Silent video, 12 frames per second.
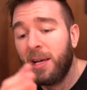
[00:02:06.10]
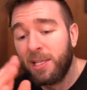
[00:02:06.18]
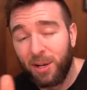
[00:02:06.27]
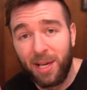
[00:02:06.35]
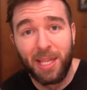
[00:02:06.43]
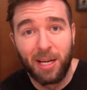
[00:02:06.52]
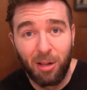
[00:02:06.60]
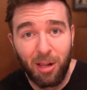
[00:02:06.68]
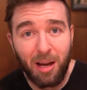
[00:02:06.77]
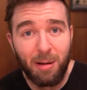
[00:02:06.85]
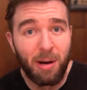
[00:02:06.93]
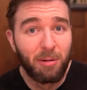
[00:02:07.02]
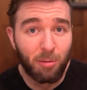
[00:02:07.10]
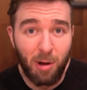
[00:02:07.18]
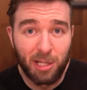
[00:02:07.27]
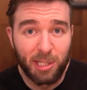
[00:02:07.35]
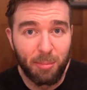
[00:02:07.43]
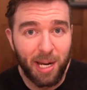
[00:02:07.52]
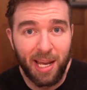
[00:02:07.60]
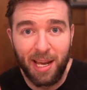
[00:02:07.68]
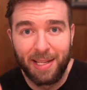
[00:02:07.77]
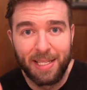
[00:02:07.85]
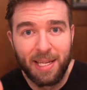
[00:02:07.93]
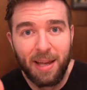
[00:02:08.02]
So in the club, I was washing my
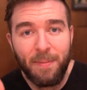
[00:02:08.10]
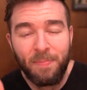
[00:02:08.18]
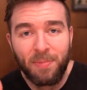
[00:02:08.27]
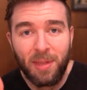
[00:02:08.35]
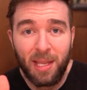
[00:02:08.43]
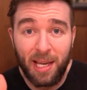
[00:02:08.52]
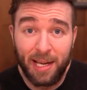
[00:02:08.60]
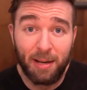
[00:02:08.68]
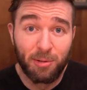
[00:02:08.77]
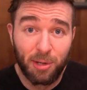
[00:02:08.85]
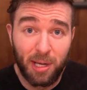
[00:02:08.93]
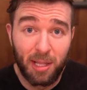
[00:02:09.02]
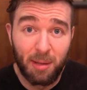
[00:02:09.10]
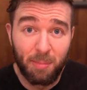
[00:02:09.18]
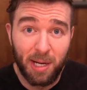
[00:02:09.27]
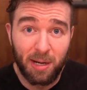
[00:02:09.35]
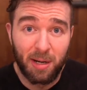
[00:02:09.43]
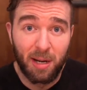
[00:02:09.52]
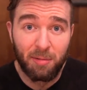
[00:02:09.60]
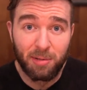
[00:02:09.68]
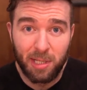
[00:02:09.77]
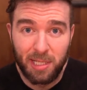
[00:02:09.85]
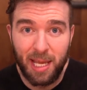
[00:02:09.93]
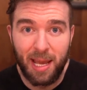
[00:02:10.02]
hands and I was looking in the mirror and I was
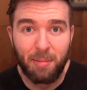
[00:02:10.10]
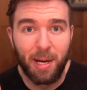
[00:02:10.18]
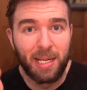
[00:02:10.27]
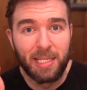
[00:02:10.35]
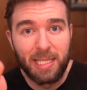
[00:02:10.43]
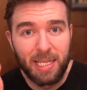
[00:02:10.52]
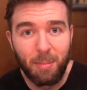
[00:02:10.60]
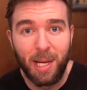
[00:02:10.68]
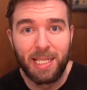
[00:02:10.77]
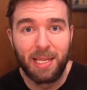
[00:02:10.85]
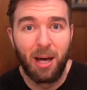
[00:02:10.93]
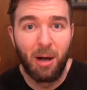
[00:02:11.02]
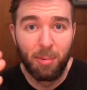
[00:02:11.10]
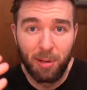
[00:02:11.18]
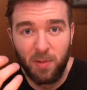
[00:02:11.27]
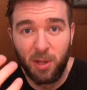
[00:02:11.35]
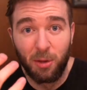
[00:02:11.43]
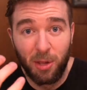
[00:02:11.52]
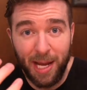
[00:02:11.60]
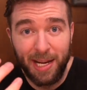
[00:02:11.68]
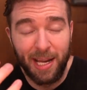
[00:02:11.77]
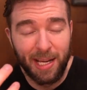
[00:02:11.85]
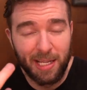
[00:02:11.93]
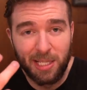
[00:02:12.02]
like, damn, I can see my scalp. The
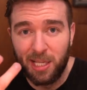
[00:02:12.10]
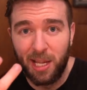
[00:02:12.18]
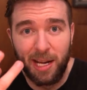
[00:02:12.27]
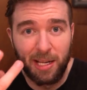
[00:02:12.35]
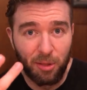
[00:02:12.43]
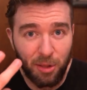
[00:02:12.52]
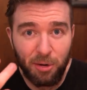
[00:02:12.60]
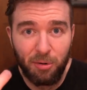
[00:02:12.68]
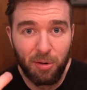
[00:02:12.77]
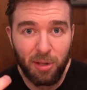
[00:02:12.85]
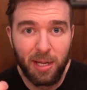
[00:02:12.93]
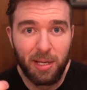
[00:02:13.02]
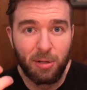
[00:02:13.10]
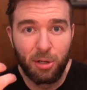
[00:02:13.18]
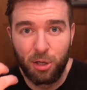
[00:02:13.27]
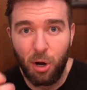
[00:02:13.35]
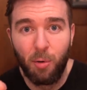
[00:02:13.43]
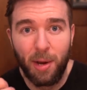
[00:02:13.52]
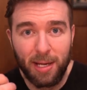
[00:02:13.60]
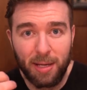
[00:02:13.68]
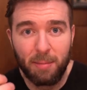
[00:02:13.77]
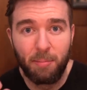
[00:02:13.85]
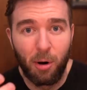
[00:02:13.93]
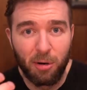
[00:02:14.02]
lighting is like literally
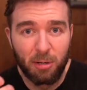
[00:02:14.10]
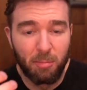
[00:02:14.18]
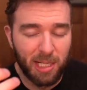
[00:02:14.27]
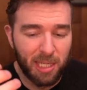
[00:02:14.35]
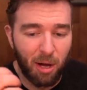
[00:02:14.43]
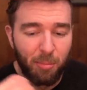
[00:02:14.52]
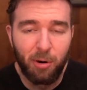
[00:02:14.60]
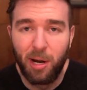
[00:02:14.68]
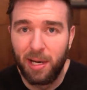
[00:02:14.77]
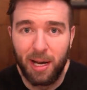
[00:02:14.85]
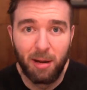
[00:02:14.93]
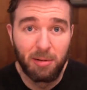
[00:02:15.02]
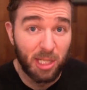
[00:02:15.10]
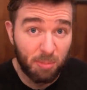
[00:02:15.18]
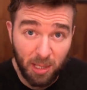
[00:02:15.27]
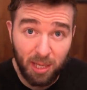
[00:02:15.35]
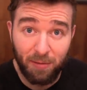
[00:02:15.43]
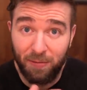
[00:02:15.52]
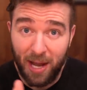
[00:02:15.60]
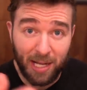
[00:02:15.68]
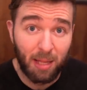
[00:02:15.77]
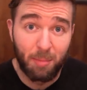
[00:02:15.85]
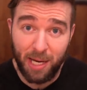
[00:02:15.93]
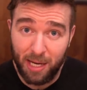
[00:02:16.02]
showing parts of my scalp right now, despite the
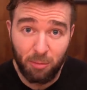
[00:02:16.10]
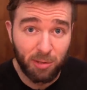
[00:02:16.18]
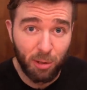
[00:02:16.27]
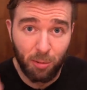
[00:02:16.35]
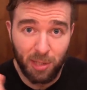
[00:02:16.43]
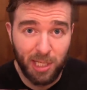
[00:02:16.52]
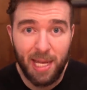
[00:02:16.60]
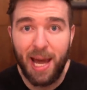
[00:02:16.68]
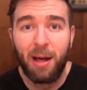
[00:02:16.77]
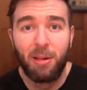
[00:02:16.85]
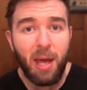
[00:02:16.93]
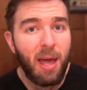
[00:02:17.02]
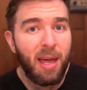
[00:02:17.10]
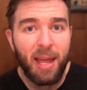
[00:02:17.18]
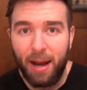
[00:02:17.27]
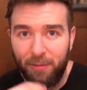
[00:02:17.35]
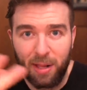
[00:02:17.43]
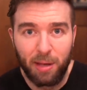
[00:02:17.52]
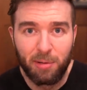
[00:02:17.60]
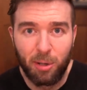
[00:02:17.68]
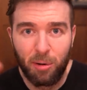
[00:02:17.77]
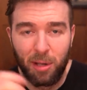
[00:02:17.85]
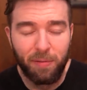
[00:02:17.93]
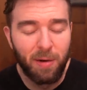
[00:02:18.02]
fact that my hair was totally styled. Everything was
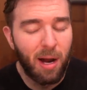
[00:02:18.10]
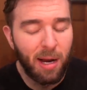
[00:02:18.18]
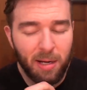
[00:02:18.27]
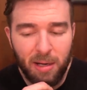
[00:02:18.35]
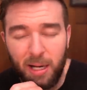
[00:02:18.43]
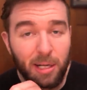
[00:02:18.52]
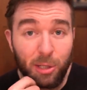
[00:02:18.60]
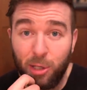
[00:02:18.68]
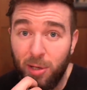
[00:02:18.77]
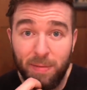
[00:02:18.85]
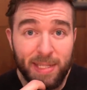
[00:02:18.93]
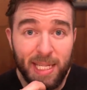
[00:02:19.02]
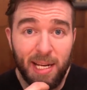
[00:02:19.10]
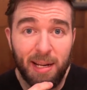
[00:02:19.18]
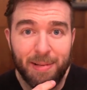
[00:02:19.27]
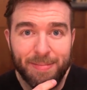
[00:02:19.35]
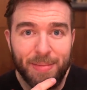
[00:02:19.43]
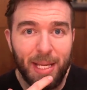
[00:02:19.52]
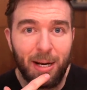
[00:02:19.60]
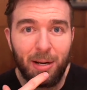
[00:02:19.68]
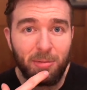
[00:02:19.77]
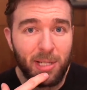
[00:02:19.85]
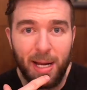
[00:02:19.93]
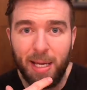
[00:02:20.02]
totally fine. I shouldn't have seen it.
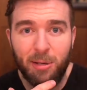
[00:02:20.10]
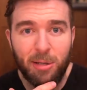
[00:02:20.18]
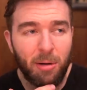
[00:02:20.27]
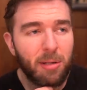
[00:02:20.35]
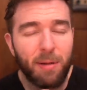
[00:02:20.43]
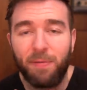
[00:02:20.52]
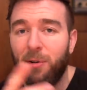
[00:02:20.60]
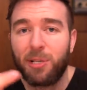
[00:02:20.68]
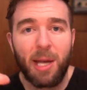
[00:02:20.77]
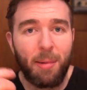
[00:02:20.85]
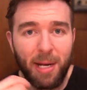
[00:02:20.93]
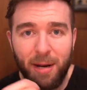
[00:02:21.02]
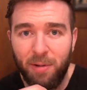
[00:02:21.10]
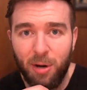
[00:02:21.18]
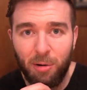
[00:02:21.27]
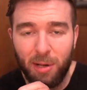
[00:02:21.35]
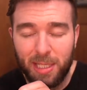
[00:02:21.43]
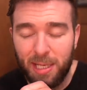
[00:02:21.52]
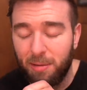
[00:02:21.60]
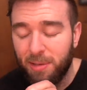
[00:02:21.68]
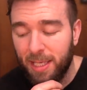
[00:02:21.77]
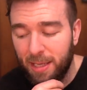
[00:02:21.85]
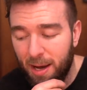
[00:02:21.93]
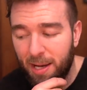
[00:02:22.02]
I was not used to it. It was the first time I'd ever noticed. And I was
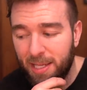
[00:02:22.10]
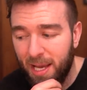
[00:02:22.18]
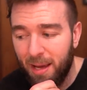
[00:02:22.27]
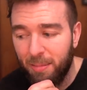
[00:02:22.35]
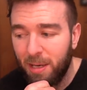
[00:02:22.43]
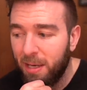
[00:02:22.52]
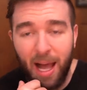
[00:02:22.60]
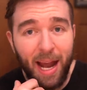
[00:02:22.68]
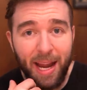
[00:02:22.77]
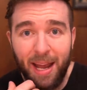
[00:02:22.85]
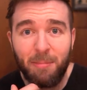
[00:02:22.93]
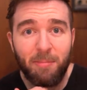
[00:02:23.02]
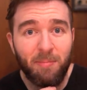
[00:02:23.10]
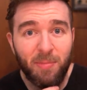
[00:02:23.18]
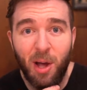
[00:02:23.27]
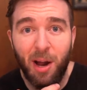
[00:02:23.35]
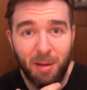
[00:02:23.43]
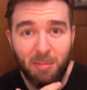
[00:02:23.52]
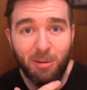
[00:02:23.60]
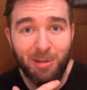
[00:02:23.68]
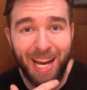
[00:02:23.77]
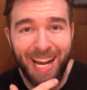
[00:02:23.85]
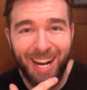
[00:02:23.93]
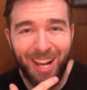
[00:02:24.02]
like, God damn, I am not immune
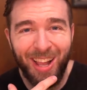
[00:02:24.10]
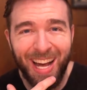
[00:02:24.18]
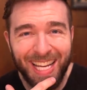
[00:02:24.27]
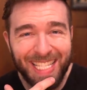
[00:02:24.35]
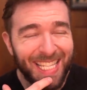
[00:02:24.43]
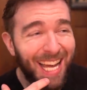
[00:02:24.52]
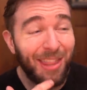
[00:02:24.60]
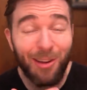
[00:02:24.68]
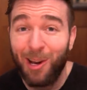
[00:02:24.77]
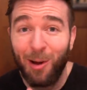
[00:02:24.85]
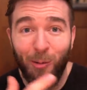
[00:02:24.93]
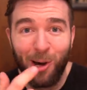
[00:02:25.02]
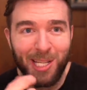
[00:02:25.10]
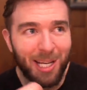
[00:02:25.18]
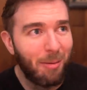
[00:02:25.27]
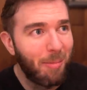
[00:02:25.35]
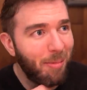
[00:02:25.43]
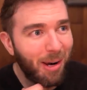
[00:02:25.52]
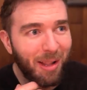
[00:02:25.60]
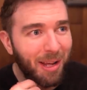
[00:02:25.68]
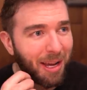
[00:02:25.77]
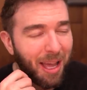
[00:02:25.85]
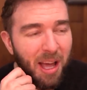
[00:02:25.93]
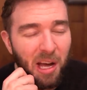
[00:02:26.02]
to hair loss. I thought I was. I remember at
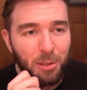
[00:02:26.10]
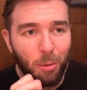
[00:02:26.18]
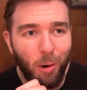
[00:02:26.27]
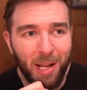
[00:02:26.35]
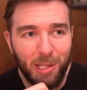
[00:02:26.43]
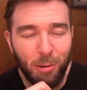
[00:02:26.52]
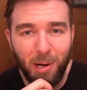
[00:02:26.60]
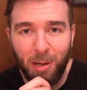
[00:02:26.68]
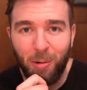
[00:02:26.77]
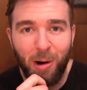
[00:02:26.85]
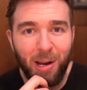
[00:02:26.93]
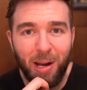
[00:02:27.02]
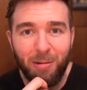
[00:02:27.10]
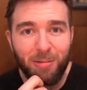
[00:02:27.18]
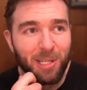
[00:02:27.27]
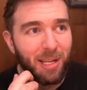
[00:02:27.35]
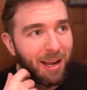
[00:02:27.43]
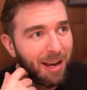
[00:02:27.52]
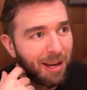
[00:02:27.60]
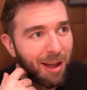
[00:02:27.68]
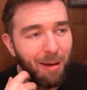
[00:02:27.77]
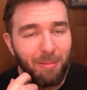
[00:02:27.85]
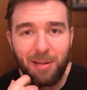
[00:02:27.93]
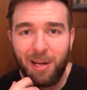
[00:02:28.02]
like 2021, I was like,
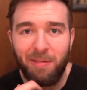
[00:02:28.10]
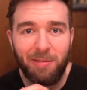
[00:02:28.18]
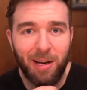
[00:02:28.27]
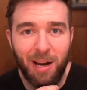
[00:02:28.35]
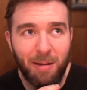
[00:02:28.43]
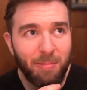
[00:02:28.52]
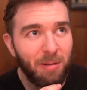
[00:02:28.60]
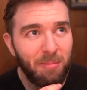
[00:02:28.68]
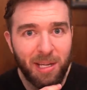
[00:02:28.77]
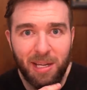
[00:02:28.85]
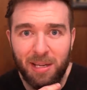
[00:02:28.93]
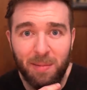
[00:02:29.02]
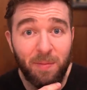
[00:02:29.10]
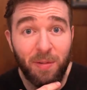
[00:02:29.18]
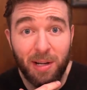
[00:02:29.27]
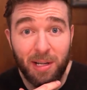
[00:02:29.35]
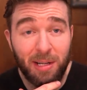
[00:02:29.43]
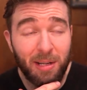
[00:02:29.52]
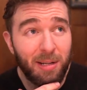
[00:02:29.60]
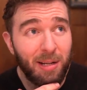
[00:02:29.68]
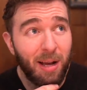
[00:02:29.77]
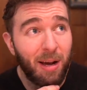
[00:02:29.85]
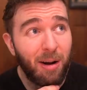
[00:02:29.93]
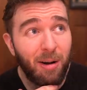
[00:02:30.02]
yep, never gonna happen to me. I'm fucking good to
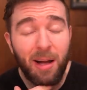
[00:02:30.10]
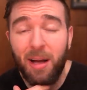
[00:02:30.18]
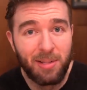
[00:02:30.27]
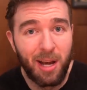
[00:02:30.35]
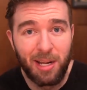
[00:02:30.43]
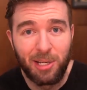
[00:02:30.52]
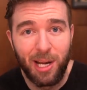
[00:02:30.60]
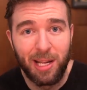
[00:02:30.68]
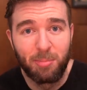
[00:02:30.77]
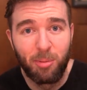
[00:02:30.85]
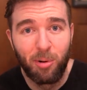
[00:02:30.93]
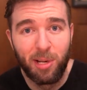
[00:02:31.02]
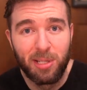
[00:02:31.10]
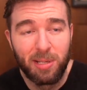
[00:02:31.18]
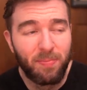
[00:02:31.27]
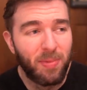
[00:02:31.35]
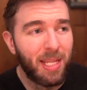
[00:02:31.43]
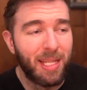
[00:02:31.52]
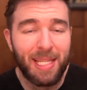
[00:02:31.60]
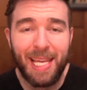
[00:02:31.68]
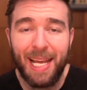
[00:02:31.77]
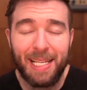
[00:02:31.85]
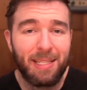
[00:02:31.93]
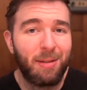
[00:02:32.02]
go. Not a chance, boys. It
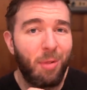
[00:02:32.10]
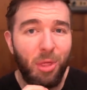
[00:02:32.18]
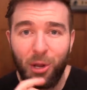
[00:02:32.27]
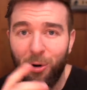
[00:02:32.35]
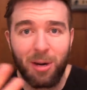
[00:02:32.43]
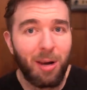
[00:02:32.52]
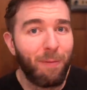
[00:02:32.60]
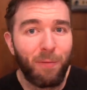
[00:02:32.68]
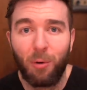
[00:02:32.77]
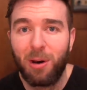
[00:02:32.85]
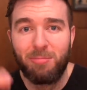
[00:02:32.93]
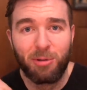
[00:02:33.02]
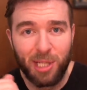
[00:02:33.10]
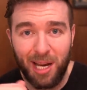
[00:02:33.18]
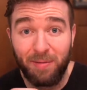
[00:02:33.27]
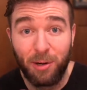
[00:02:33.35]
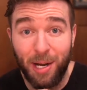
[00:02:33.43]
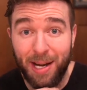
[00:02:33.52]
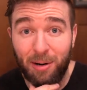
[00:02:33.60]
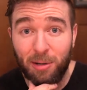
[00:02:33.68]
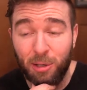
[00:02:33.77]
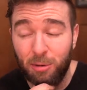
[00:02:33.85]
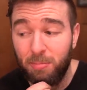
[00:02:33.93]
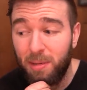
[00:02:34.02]
takes 30 to 40% of your hair
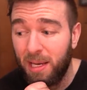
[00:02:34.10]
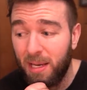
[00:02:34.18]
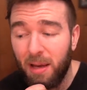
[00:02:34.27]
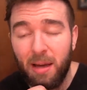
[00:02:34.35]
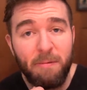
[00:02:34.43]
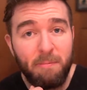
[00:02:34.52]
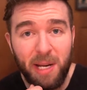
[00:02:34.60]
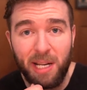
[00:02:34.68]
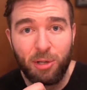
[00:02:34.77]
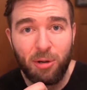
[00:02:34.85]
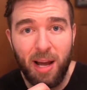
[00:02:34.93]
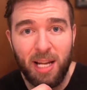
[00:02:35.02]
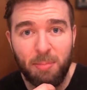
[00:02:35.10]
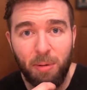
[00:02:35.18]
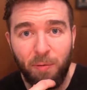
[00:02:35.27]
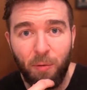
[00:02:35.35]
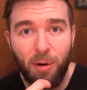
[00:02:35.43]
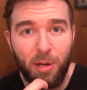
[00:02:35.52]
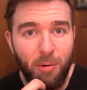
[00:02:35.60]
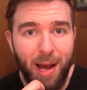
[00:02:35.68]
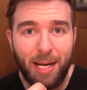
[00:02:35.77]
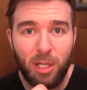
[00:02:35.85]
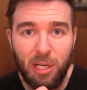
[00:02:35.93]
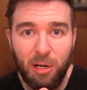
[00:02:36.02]
to be miniaturized before you
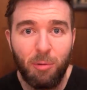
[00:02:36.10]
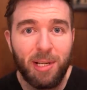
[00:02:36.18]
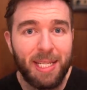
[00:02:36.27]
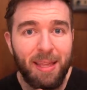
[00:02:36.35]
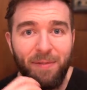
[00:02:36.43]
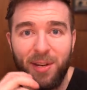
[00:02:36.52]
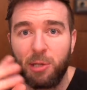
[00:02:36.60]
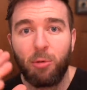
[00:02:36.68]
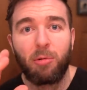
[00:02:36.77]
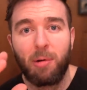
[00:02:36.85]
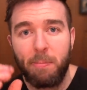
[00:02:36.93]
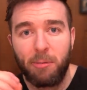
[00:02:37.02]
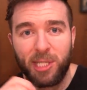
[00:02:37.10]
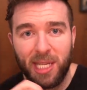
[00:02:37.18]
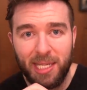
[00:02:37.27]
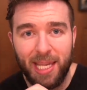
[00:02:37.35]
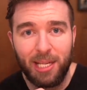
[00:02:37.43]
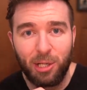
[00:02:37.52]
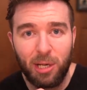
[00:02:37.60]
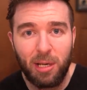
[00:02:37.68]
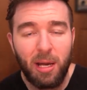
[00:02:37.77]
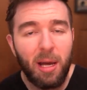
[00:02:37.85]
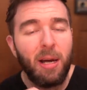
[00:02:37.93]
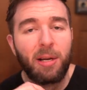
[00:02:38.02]
actually notice the visual
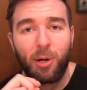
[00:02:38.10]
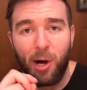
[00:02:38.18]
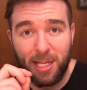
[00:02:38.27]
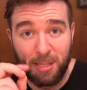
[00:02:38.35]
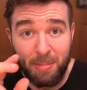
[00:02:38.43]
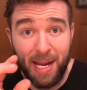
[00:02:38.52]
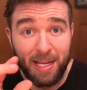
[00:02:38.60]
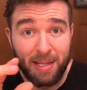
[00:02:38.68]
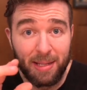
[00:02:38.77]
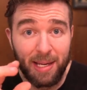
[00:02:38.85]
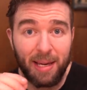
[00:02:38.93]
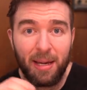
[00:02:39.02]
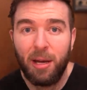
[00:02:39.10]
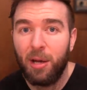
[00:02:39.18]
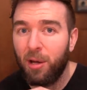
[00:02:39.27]
representation cosmetically